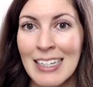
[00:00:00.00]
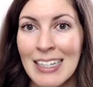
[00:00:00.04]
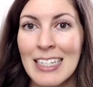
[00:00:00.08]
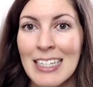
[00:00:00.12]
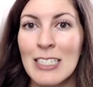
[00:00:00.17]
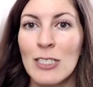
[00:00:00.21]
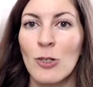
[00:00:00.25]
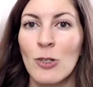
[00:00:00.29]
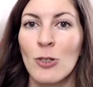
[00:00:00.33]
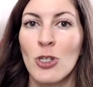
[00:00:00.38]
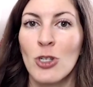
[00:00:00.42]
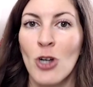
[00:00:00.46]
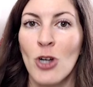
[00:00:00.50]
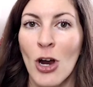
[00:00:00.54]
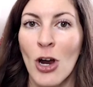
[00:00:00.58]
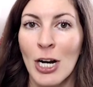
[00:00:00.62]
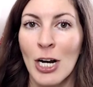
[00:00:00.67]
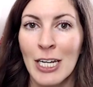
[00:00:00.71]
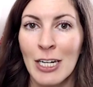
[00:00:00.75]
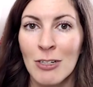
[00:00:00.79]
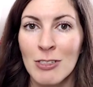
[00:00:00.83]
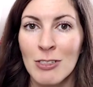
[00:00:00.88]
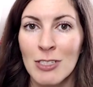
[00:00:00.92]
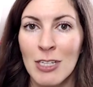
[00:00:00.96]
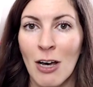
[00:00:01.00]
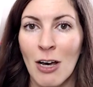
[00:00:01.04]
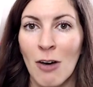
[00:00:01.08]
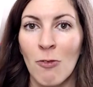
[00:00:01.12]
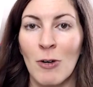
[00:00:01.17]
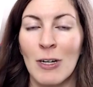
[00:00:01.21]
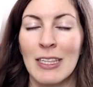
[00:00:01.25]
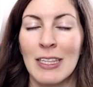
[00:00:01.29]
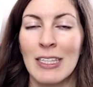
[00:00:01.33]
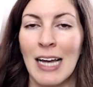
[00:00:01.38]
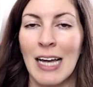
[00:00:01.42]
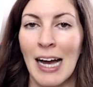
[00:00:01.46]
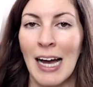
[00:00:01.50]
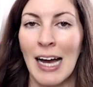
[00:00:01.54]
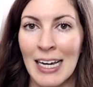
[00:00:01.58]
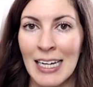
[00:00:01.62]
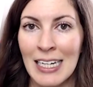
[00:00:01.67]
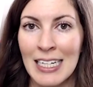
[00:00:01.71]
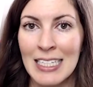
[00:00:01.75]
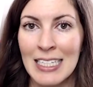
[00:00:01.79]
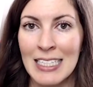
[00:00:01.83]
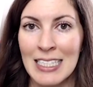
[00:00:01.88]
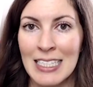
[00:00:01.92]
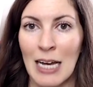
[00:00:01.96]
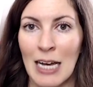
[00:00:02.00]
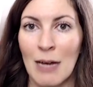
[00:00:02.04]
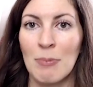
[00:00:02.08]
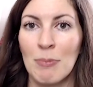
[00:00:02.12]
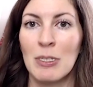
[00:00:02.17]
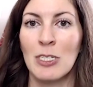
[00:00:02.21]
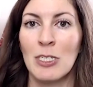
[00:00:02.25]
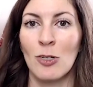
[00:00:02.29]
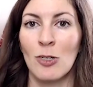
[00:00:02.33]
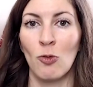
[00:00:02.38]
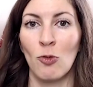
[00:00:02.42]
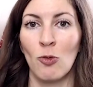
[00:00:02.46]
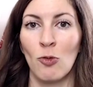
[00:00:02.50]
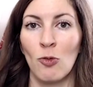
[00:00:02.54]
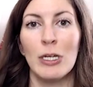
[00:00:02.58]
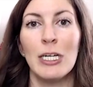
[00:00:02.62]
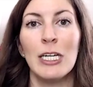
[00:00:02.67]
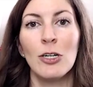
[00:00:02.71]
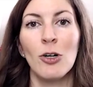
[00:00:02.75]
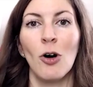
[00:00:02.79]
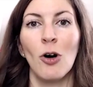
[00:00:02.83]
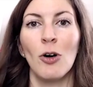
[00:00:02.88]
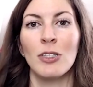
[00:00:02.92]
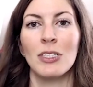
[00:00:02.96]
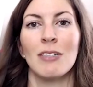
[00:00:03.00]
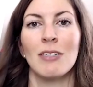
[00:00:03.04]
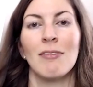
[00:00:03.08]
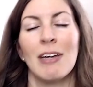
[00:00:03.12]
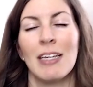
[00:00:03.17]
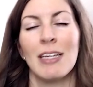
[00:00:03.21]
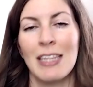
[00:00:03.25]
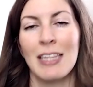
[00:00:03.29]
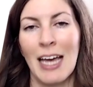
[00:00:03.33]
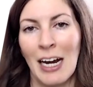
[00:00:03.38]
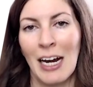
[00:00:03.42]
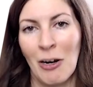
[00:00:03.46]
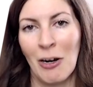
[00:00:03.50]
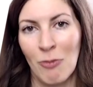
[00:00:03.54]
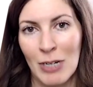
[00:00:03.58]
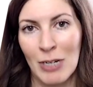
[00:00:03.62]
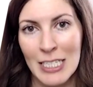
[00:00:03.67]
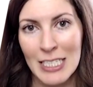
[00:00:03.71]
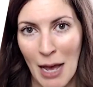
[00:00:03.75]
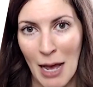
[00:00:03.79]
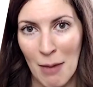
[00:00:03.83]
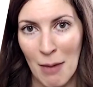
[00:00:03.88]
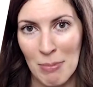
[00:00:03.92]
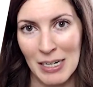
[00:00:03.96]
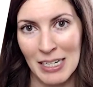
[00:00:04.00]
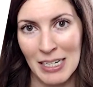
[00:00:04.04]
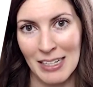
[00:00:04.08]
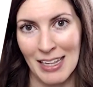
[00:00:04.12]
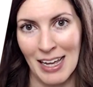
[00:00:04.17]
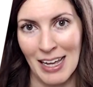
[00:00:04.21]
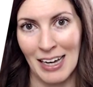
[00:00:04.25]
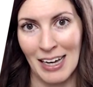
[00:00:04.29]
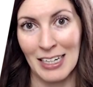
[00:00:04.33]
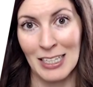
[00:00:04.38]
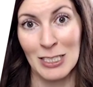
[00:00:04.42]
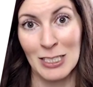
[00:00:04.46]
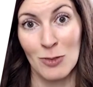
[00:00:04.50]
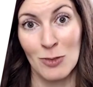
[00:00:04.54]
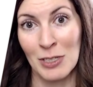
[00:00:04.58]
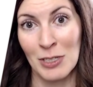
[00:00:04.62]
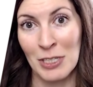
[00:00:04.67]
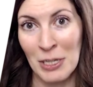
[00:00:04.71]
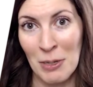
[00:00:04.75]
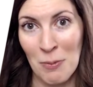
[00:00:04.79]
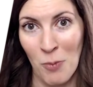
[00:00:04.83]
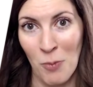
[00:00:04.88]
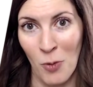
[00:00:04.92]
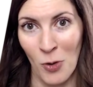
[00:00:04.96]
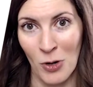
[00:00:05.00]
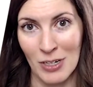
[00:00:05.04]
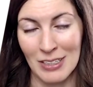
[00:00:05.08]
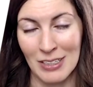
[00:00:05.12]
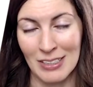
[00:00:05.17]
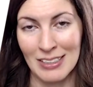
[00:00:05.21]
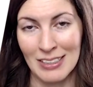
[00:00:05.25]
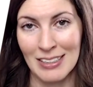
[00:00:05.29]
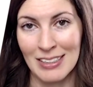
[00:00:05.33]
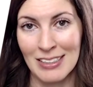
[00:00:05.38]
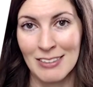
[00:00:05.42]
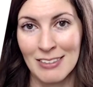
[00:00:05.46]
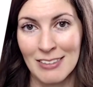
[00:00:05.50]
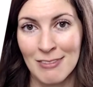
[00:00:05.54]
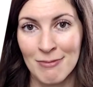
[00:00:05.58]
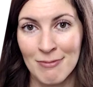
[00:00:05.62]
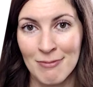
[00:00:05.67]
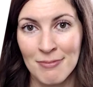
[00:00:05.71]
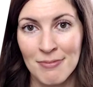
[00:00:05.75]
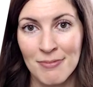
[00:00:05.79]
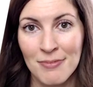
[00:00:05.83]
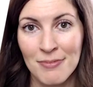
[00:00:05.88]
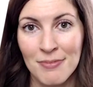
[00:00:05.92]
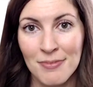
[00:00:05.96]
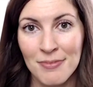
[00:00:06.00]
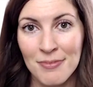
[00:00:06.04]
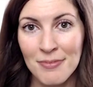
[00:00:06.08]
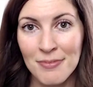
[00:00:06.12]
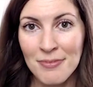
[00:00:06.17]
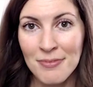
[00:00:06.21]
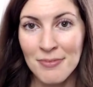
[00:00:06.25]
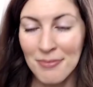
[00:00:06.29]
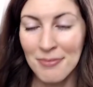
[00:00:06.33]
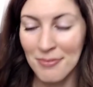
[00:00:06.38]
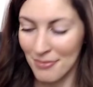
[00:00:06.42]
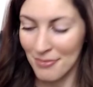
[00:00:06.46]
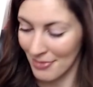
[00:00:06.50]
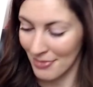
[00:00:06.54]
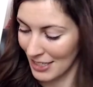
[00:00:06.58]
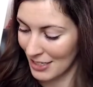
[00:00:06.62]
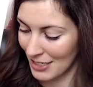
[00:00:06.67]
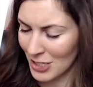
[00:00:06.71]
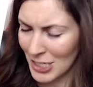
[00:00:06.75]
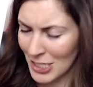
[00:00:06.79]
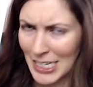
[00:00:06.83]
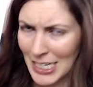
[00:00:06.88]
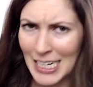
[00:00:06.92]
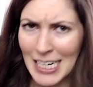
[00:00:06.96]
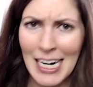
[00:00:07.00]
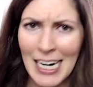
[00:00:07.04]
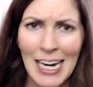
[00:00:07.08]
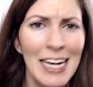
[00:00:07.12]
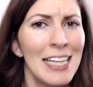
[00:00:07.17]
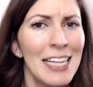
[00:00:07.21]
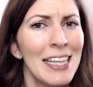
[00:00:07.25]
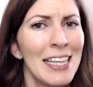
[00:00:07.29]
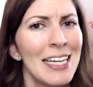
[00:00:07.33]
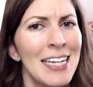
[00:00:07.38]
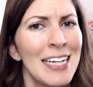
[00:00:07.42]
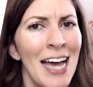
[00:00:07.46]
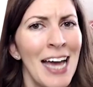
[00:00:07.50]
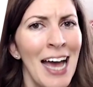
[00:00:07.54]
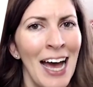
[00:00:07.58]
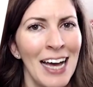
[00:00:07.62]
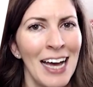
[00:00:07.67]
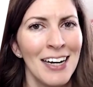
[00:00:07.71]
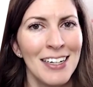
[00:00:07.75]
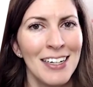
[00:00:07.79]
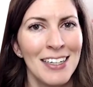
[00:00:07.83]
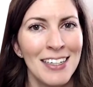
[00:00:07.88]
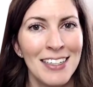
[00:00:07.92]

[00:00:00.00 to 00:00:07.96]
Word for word: So, starting yourself with tiny steps to recultivate that and retap into that is really important. Janine, anything to add?